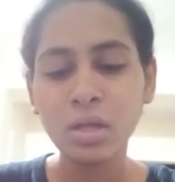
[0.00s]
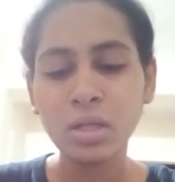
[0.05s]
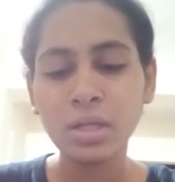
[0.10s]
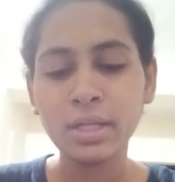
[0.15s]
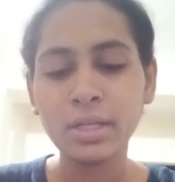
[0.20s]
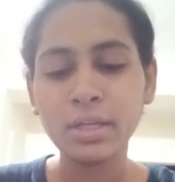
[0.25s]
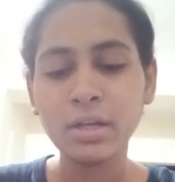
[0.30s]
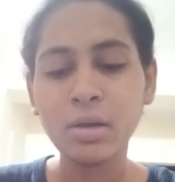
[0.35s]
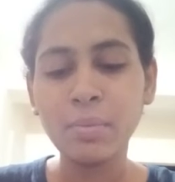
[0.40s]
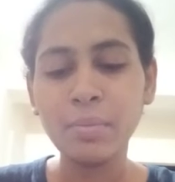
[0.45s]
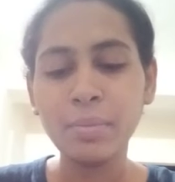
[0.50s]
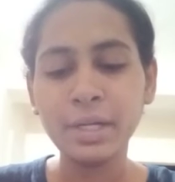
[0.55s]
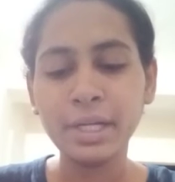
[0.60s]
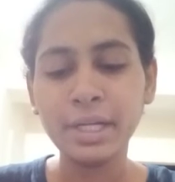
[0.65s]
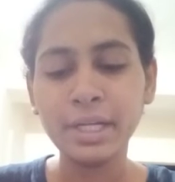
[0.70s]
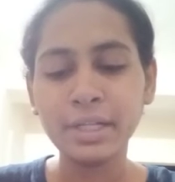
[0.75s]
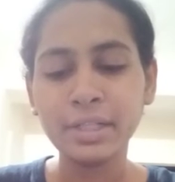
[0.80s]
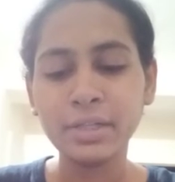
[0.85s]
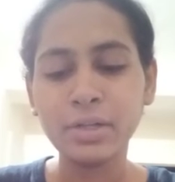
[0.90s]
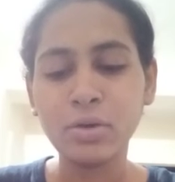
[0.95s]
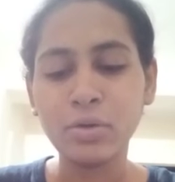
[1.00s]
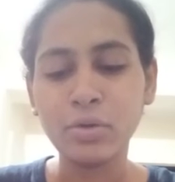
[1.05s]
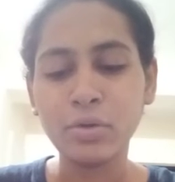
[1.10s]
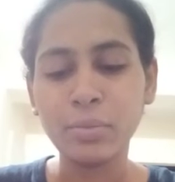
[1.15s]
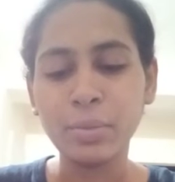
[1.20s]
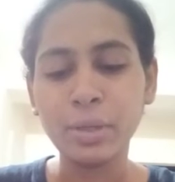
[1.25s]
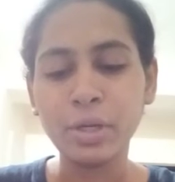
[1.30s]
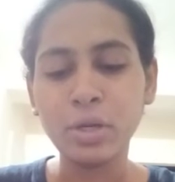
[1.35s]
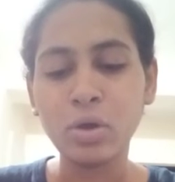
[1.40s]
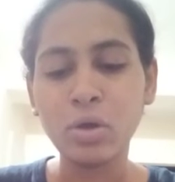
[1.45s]
Then completing the
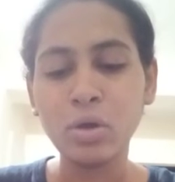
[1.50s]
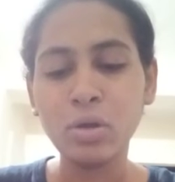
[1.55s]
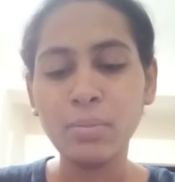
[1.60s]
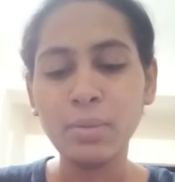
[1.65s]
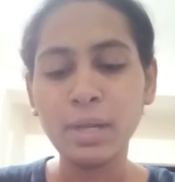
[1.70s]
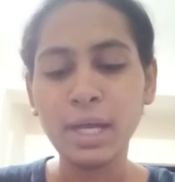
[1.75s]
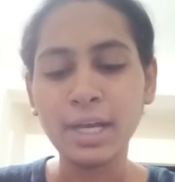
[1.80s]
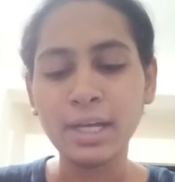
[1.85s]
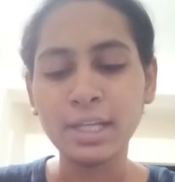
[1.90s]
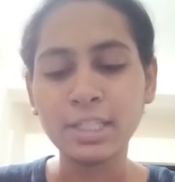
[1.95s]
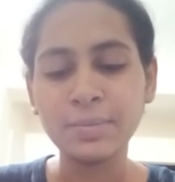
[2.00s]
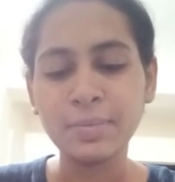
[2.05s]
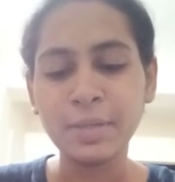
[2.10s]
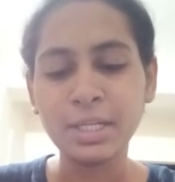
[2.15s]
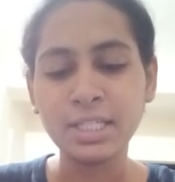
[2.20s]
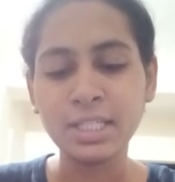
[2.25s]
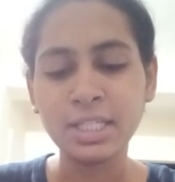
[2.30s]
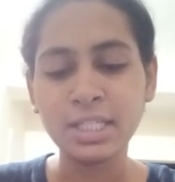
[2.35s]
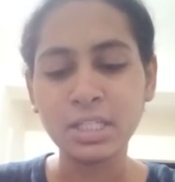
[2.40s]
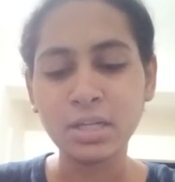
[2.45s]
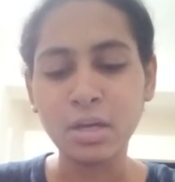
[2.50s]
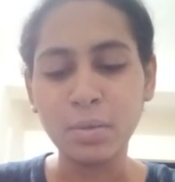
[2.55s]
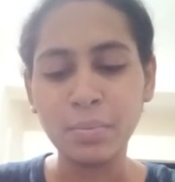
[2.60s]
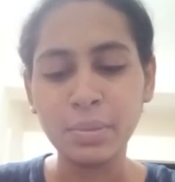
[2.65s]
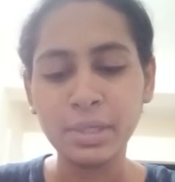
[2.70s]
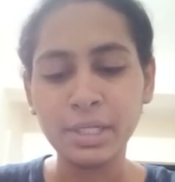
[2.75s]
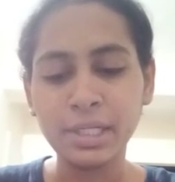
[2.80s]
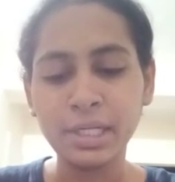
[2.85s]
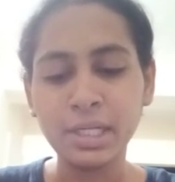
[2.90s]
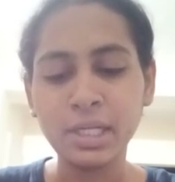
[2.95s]
document, all blank spaces
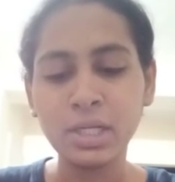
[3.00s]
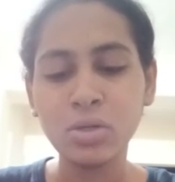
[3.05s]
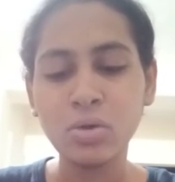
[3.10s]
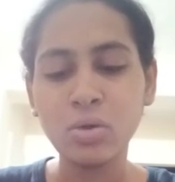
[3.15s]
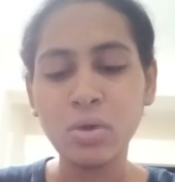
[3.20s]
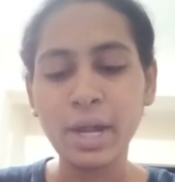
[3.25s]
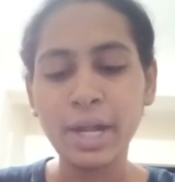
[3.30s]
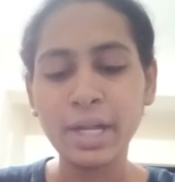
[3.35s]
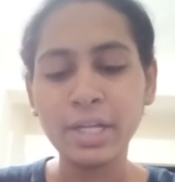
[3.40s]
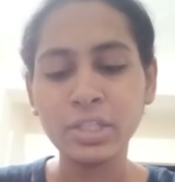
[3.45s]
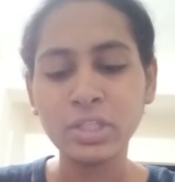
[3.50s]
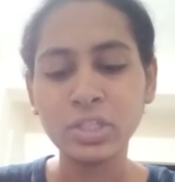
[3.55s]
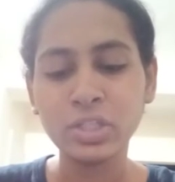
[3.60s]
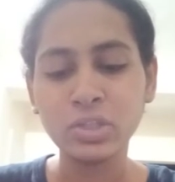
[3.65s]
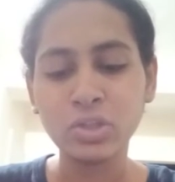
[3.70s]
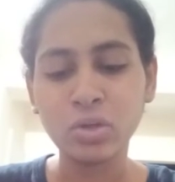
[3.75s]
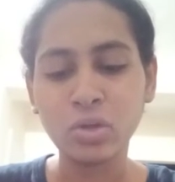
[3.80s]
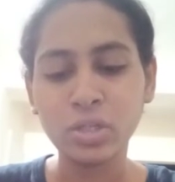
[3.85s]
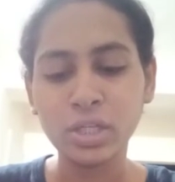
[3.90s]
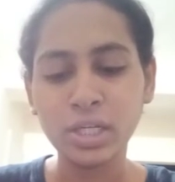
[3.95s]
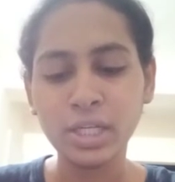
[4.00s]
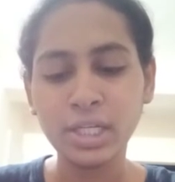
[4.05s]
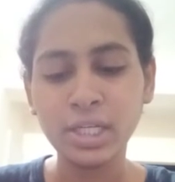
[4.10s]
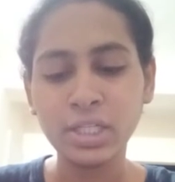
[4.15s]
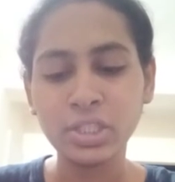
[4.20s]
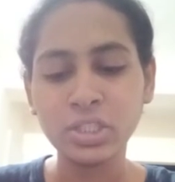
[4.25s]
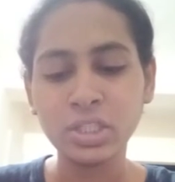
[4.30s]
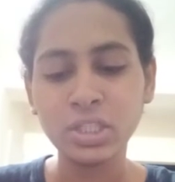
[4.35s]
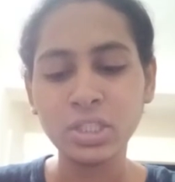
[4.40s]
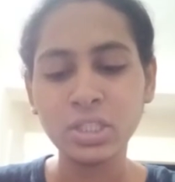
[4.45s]
completed, no additions or the
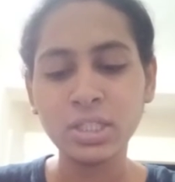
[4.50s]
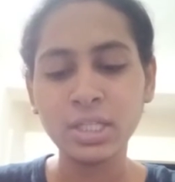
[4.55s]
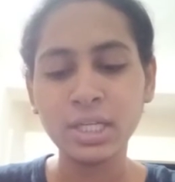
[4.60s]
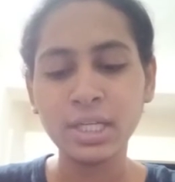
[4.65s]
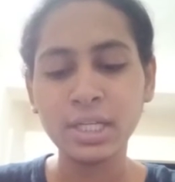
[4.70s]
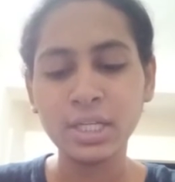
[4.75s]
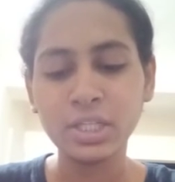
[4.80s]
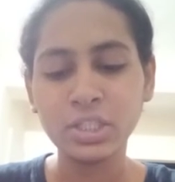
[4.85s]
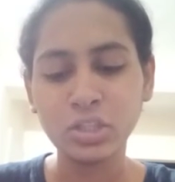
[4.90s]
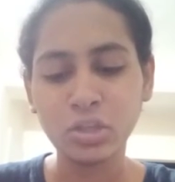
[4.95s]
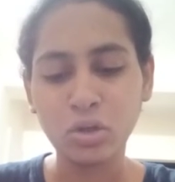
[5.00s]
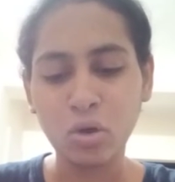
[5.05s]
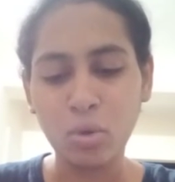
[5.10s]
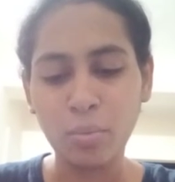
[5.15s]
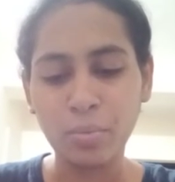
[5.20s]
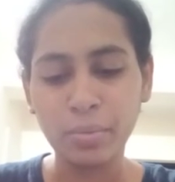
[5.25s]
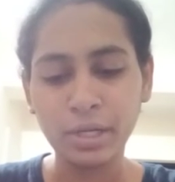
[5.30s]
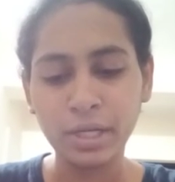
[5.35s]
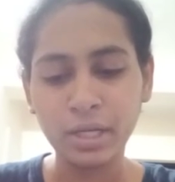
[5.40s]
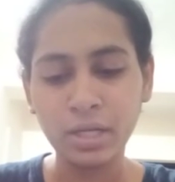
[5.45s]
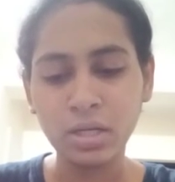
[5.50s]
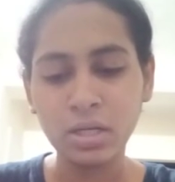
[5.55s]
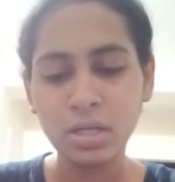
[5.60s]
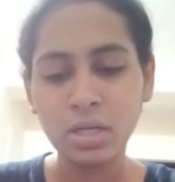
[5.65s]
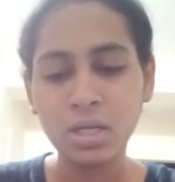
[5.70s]
deletions, signature obtained.